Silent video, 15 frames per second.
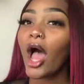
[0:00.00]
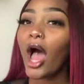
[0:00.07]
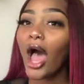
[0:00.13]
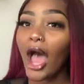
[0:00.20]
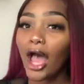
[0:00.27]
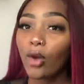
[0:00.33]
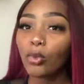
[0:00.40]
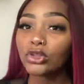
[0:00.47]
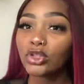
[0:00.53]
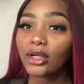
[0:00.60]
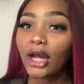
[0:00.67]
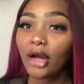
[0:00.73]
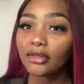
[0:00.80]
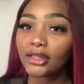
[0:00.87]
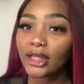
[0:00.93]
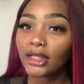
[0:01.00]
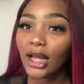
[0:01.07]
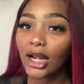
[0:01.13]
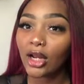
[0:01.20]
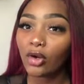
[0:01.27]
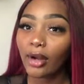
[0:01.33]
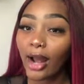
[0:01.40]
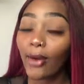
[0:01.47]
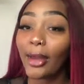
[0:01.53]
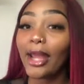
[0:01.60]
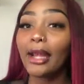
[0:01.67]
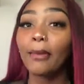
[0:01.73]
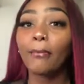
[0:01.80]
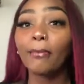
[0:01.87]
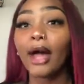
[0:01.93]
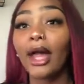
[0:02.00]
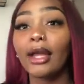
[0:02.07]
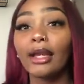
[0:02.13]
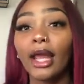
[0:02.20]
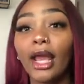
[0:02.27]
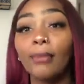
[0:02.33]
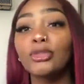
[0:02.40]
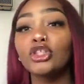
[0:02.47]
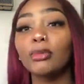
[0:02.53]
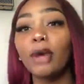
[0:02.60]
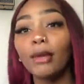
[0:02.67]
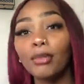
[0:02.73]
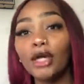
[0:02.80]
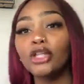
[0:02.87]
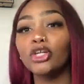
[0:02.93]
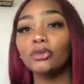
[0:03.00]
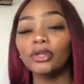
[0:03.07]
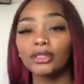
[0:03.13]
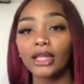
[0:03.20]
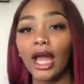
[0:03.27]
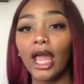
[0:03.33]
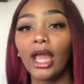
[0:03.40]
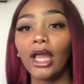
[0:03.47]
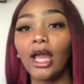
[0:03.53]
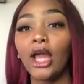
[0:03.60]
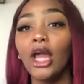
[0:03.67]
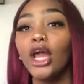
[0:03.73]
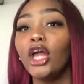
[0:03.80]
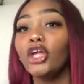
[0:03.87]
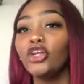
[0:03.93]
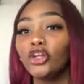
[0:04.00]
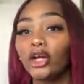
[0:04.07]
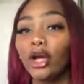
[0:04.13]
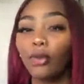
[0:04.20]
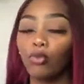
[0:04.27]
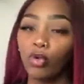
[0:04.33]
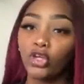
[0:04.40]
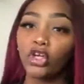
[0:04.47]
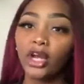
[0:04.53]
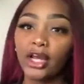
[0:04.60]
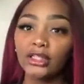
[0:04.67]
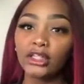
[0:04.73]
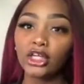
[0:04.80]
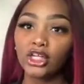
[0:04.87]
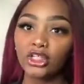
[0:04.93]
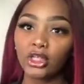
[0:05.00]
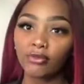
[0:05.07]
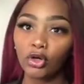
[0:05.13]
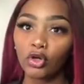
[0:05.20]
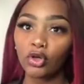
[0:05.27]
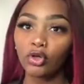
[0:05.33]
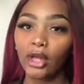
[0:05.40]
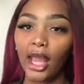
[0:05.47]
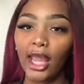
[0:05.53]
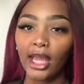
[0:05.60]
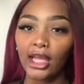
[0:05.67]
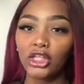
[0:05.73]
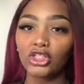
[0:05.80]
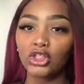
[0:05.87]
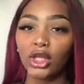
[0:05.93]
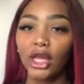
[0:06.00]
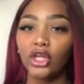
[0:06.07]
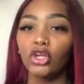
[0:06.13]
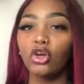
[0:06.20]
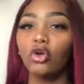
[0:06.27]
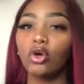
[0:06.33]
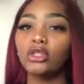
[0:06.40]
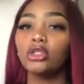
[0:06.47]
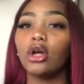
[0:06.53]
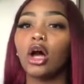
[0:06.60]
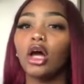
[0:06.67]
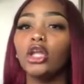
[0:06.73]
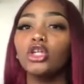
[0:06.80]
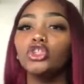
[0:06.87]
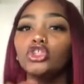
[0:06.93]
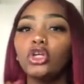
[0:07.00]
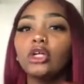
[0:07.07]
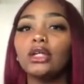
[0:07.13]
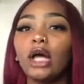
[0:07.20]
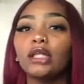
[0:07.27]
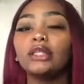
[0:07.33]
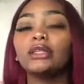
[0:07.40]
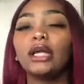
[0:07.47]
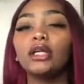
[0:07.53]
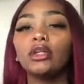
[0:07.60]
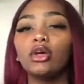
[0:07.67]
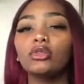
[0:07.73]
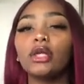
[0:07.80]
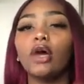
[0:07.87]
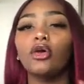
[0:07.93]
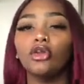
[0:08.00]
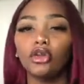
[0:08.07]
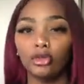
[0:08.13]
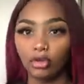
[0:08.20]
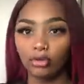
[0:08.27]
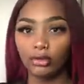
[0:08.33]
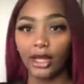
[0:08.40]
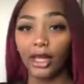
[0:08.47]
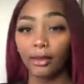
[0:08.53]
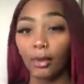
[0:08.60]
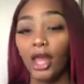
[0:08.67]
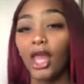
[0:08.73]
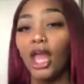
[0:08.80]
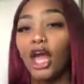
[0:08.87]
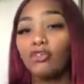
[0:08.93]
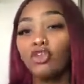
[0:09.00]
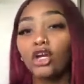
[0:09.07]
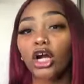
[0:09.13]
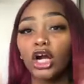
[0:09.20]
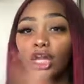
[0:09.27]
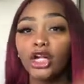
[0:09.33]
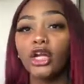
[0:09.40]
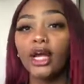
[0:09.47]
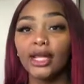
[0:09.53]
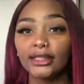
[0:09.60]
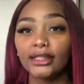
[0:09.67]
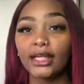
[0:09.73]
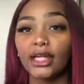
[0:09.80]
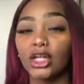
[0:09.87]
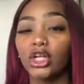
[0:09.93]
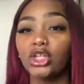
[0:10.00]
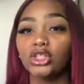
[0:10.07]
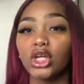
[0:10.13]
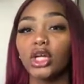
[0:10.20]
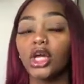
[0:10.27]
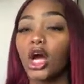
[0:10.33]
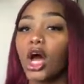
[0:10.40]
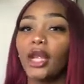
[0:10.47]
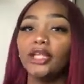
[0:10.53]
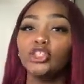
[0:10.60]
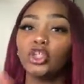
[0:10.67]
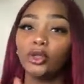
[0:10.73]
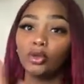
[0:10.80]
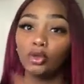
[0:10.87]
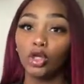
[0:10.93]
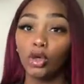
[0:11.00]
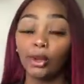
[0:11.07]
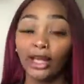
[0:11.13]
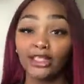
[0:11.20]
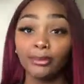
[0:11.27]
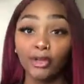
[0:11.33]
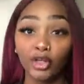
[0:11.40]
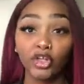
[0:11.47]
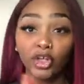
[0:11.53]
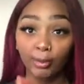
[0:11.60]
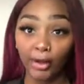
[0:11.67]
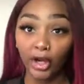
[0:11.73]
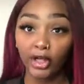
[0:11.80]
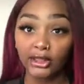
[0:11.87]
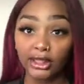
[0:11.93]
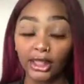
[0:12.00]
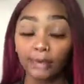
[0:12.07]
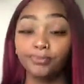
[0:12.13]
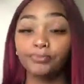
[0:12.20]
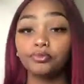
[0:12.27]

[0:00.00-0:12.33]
I was gonna have to take that loan out in my name. So my mother was like, when you're 18 years of age and you're going to college, you're allowed to take loans out in your own name. If you're under 18 and you're starting college, your loan has to be in your parents' name.